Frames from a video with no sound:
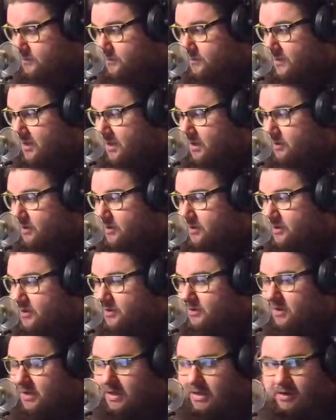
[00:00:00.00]
Now we're going to
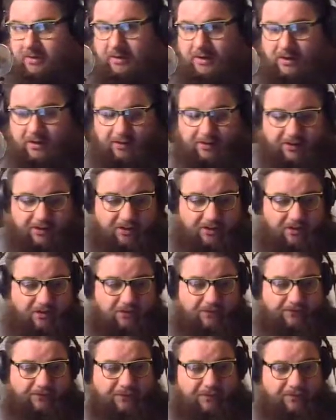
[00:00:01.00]
go hot on the audio,
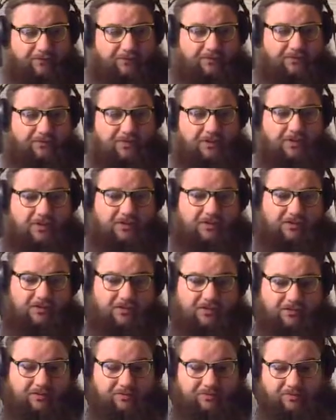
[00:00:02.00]
folks.
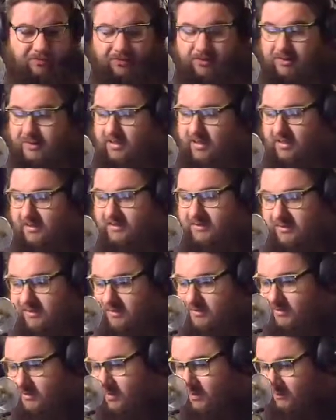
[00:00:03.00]
Here's where your
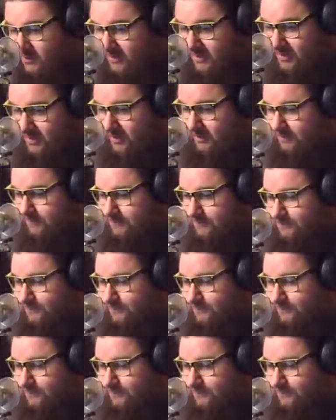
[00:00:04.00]
content's going to pick up.